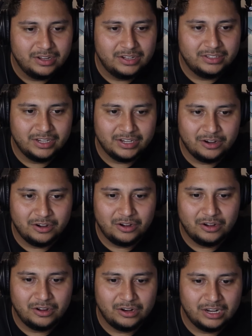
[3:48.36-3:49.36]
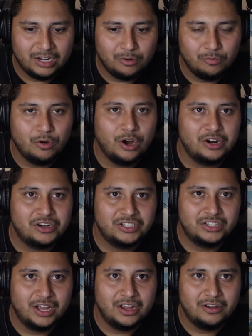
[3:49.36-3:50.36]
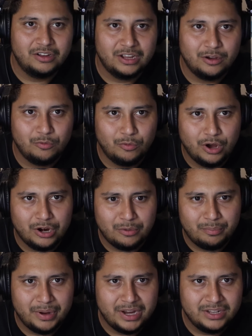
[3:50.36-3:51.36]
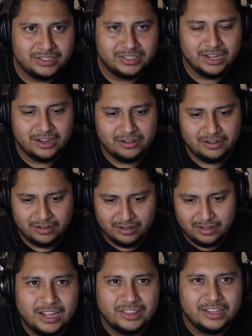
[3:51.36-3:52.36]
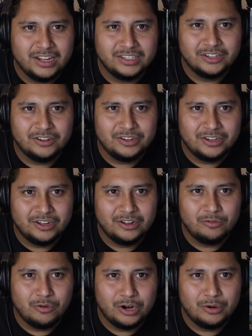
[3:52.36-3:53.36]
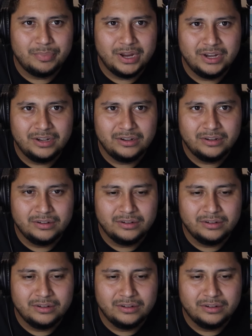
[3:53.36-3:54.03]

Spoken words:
It's like a water style, like a water paint style. I think that's how you call it, water paint.